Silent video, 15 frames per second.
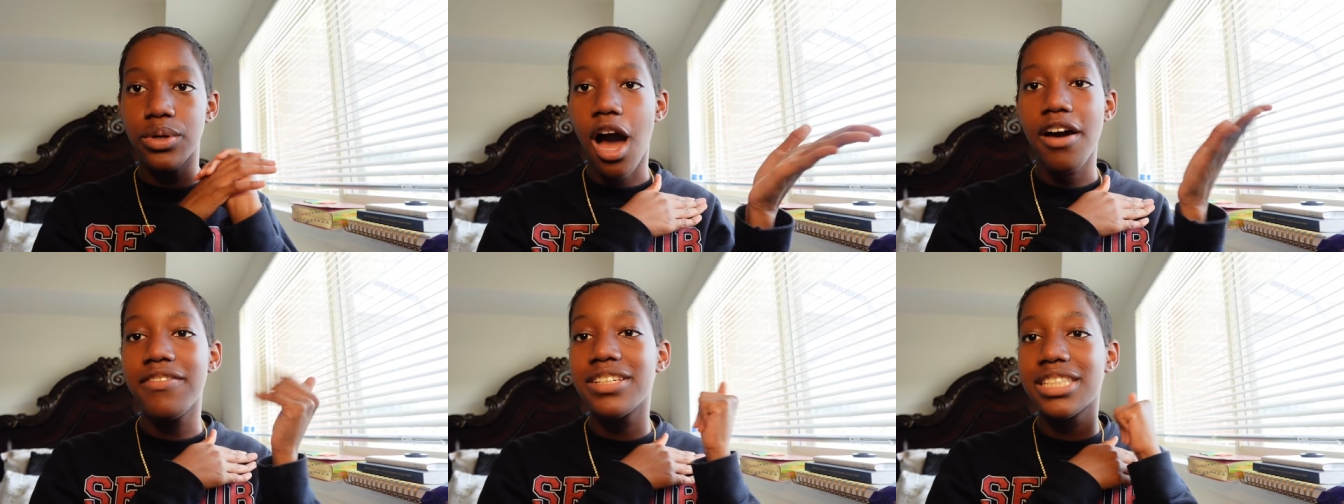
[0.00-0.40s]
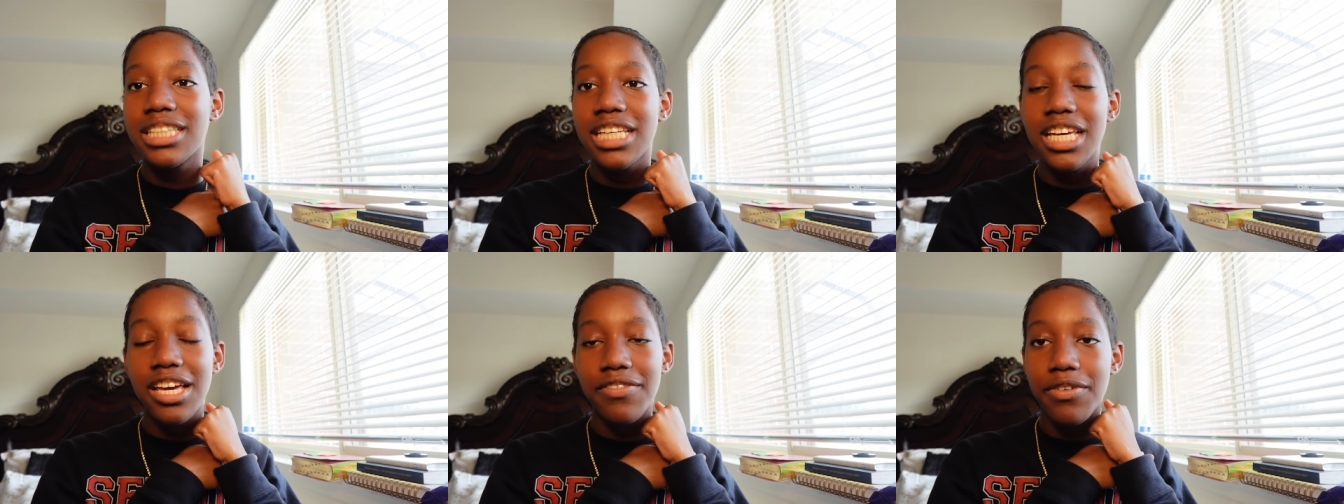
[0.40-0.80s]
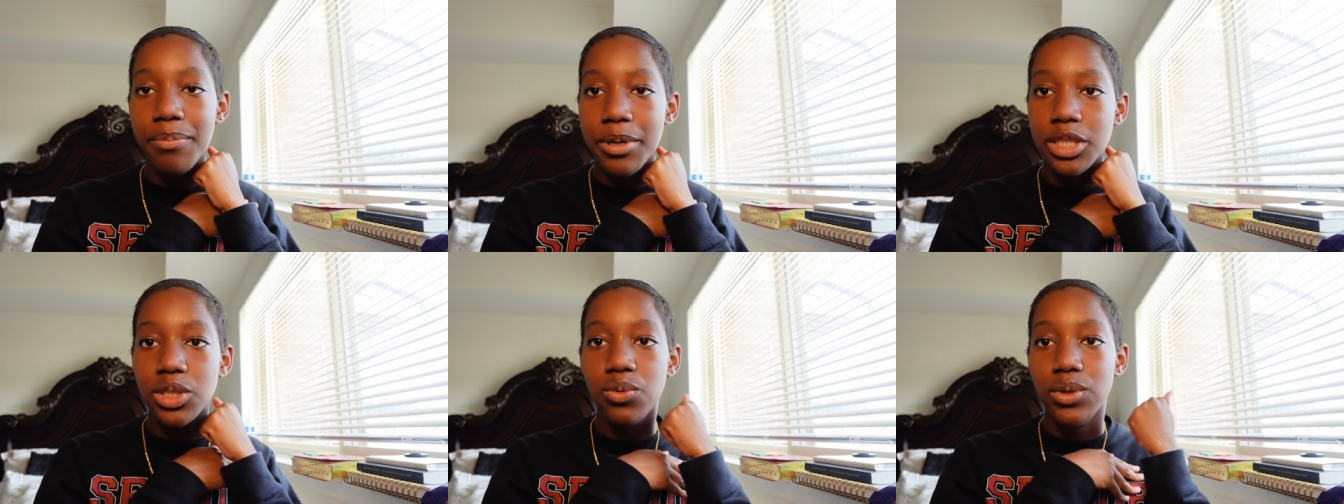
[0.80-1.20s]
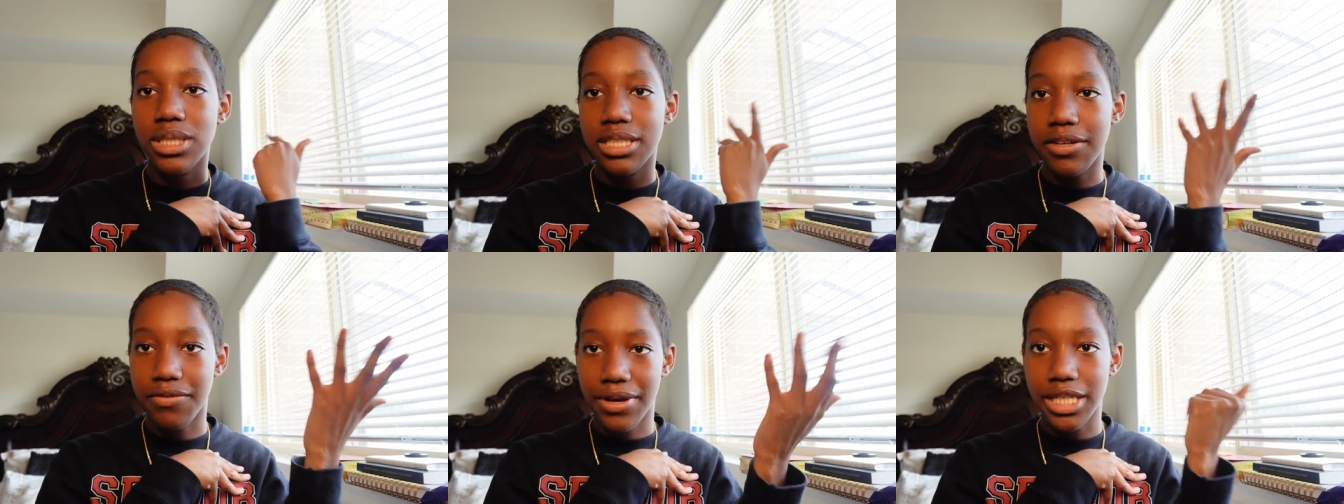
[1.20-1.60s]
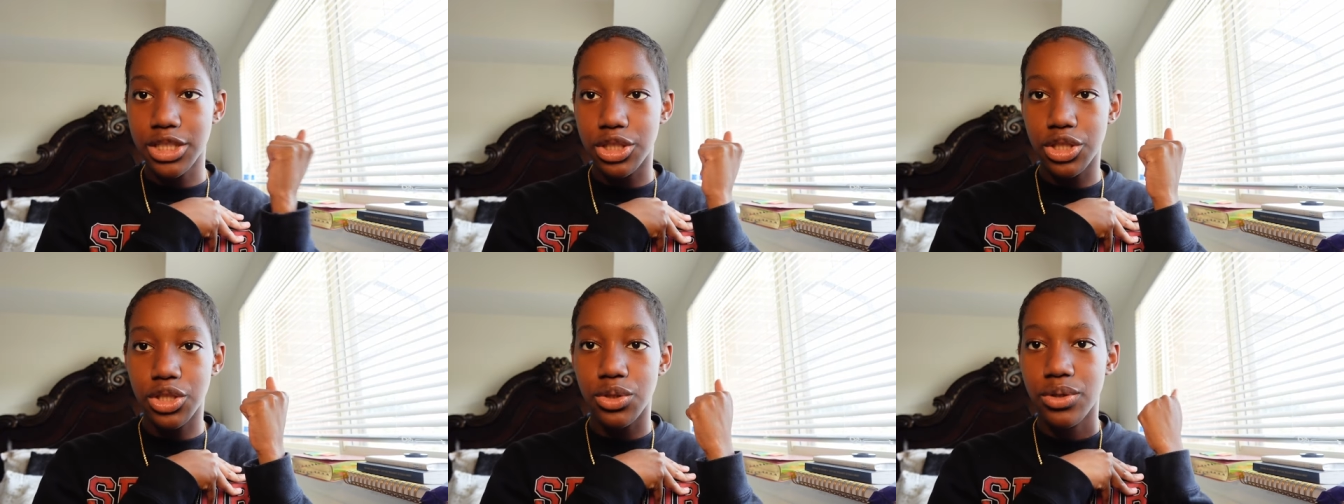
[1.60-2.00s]
Obviously, if a person wants to vent
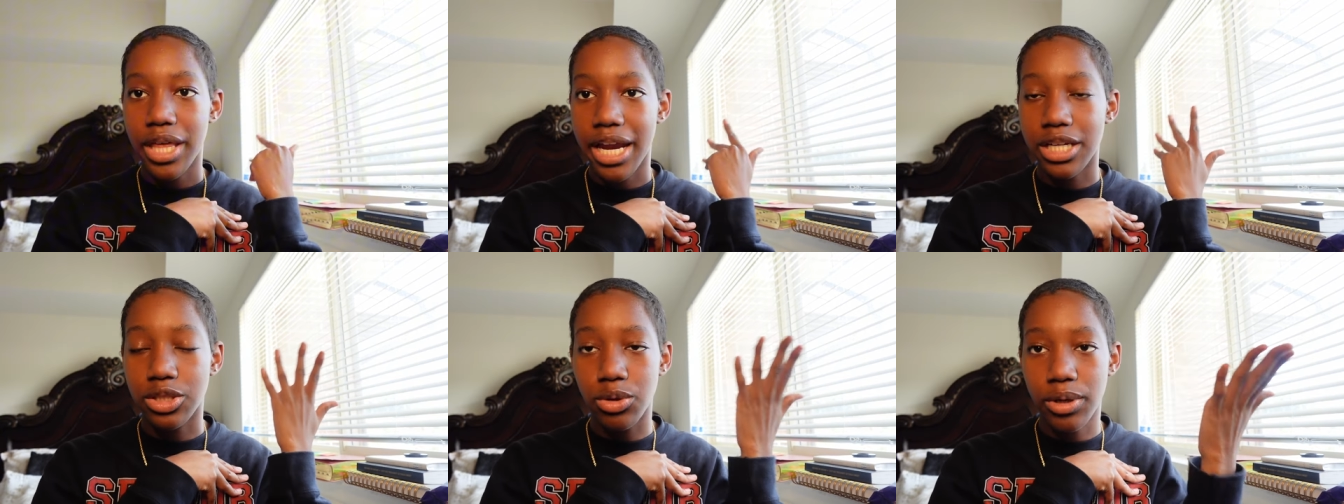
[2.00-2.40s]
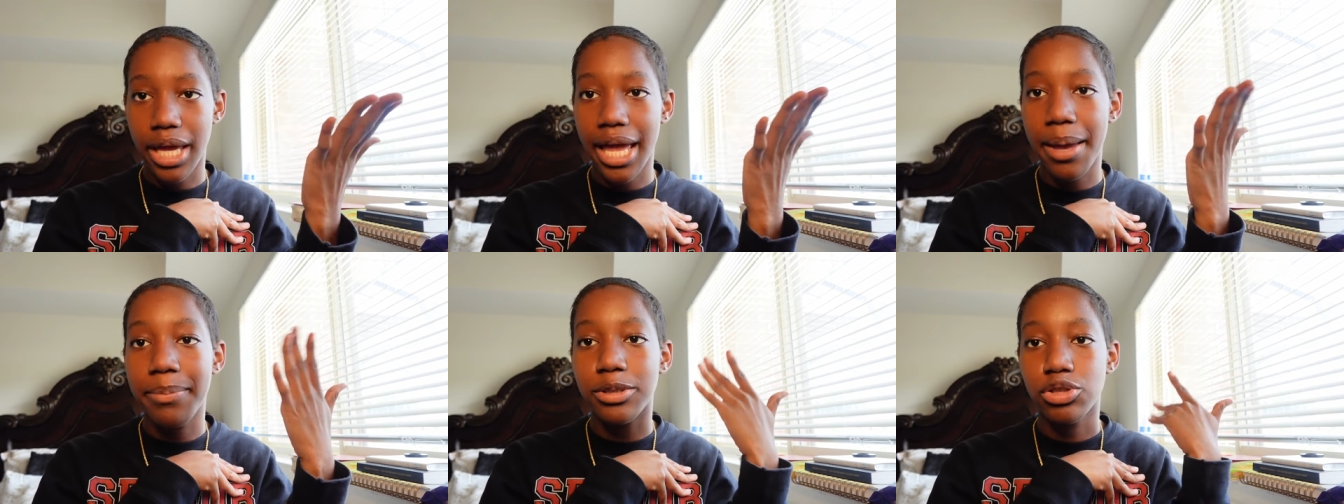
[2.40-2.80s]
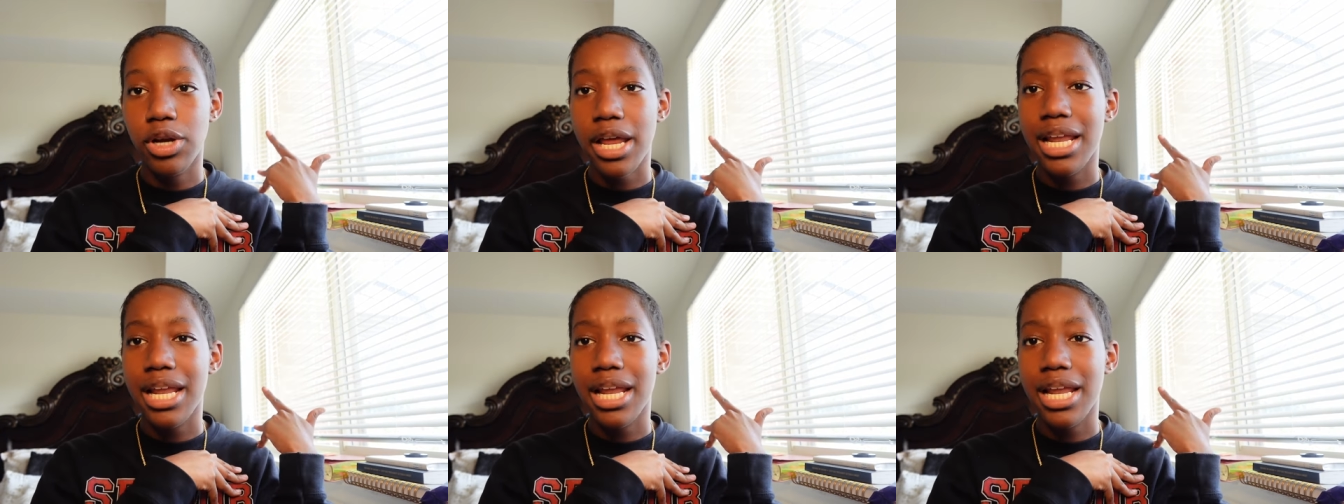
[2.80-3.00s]
to you, that is okay, but try